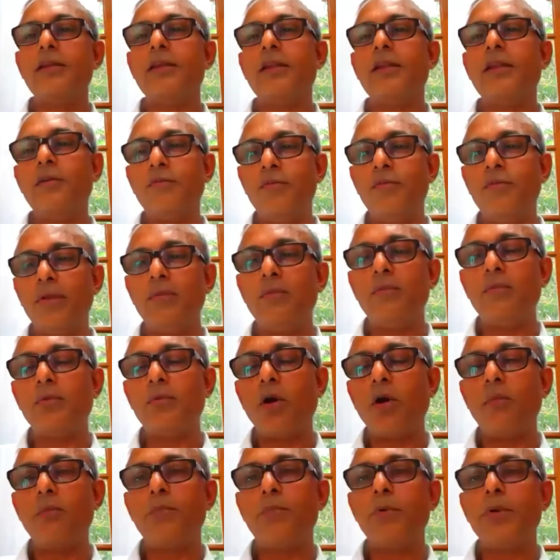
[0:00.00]
in every
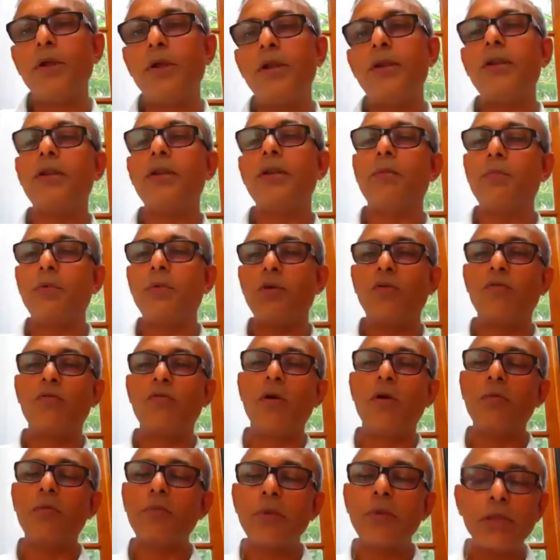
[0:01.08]
component, number of
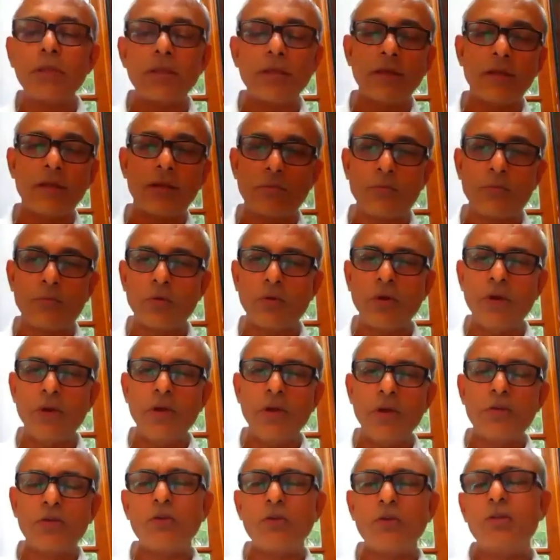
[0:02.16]
components, it improved.
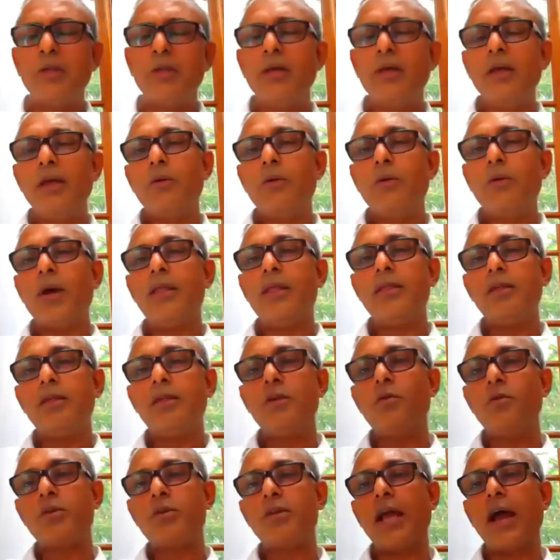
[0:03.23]
So the, once
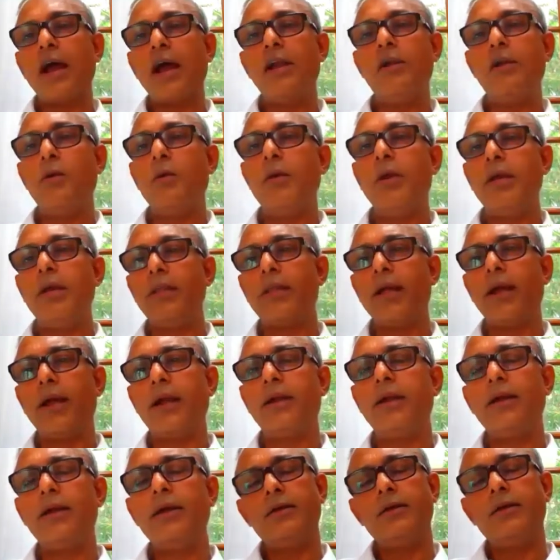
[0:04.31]
you start doing
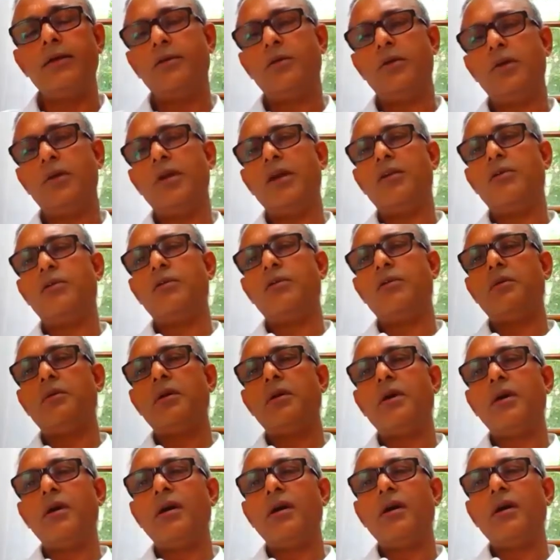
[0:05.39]
that, you'll get
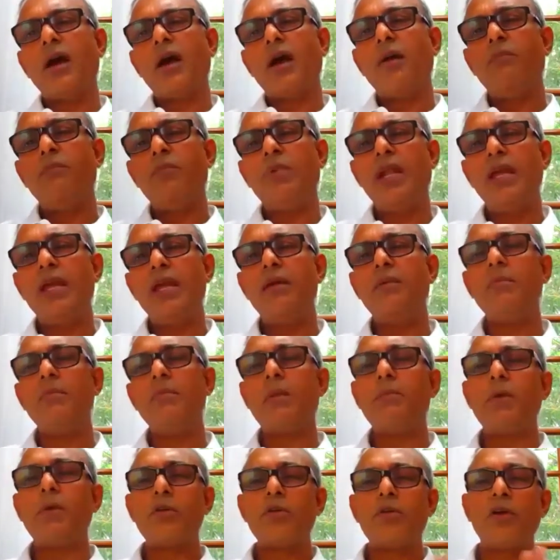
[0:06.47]
umpteen
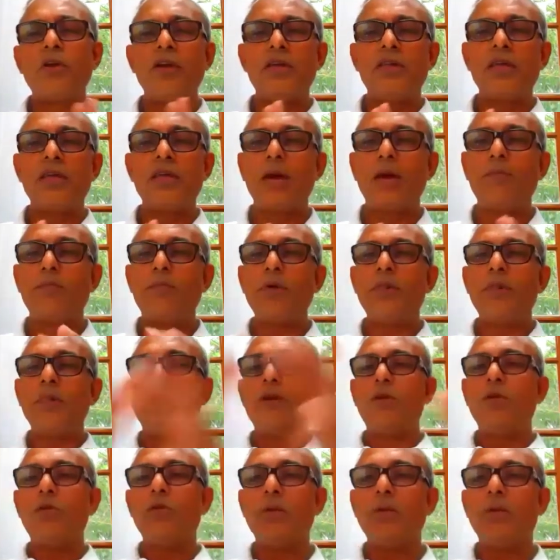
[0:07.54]
numbers of example
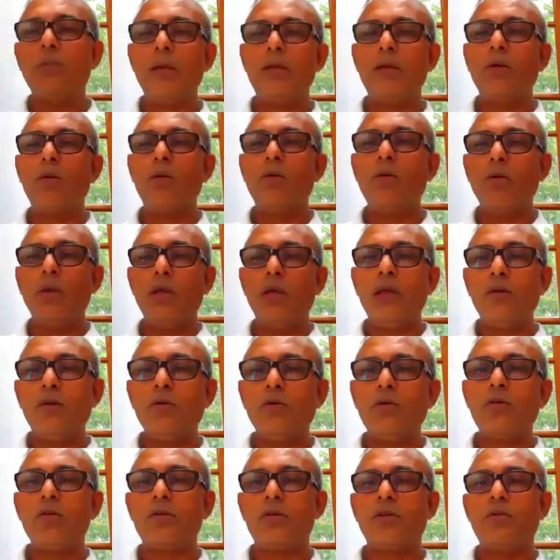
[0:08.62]
that you can make the whole
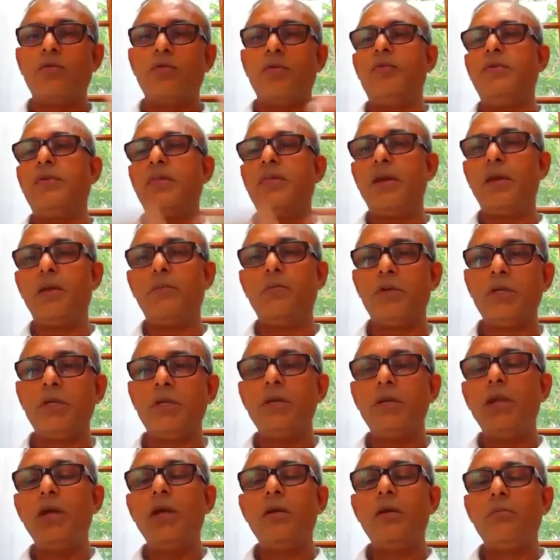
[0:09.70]
ecosystem. When we say a
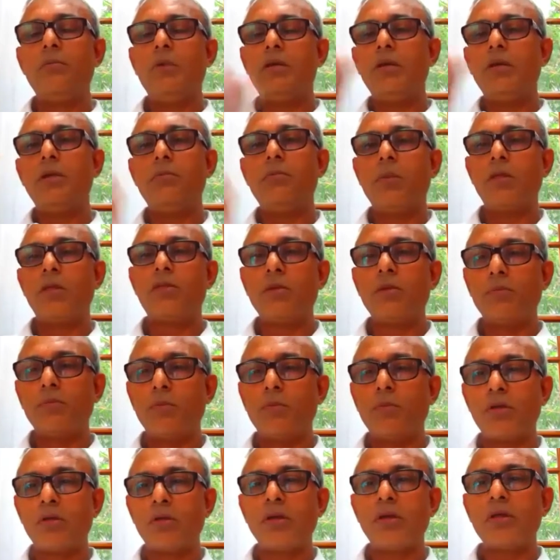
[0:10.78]
machine, machine plus the
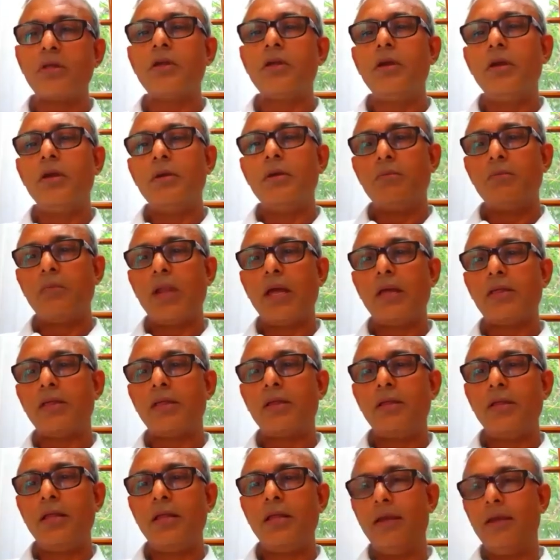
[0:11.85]
process
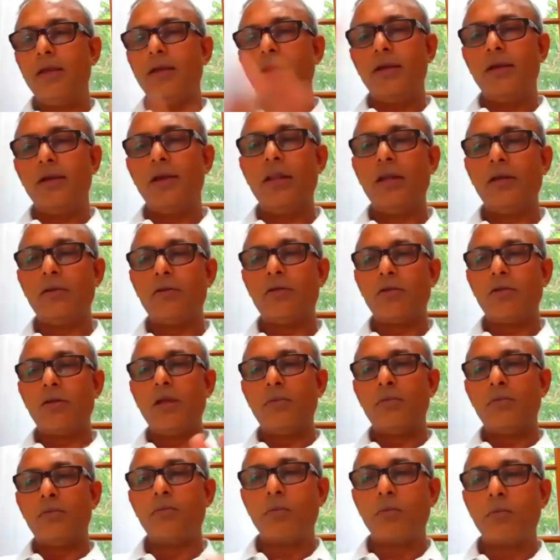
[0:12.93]
plus the
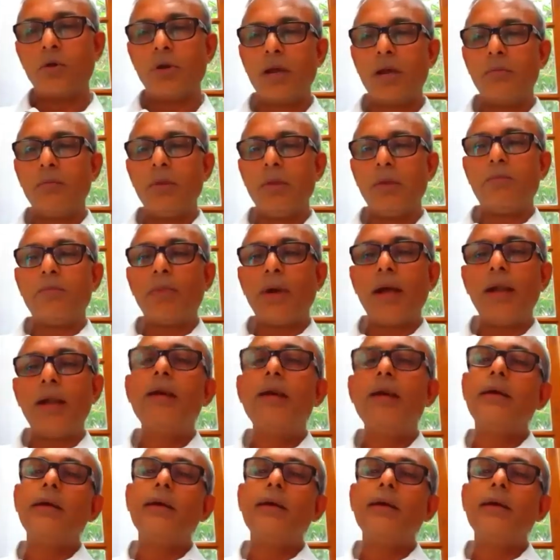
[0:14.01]
electronic programming part,